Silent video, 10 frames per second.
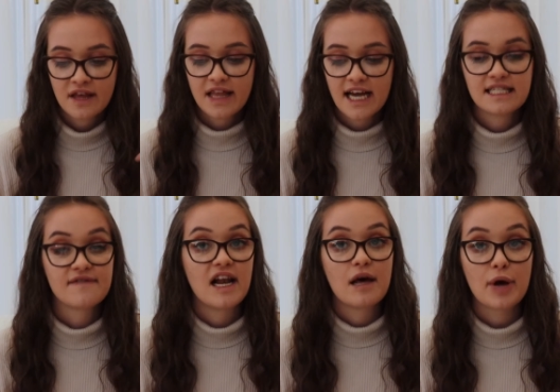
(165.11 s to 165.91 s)
they
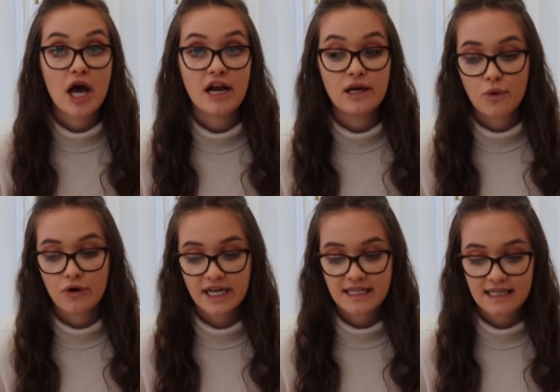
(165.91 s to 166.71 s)
develop early
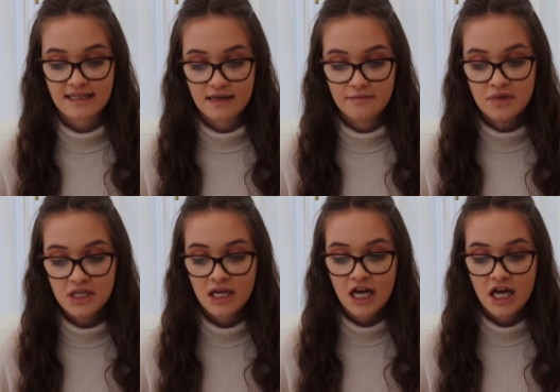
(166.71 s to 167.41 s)
warning systems,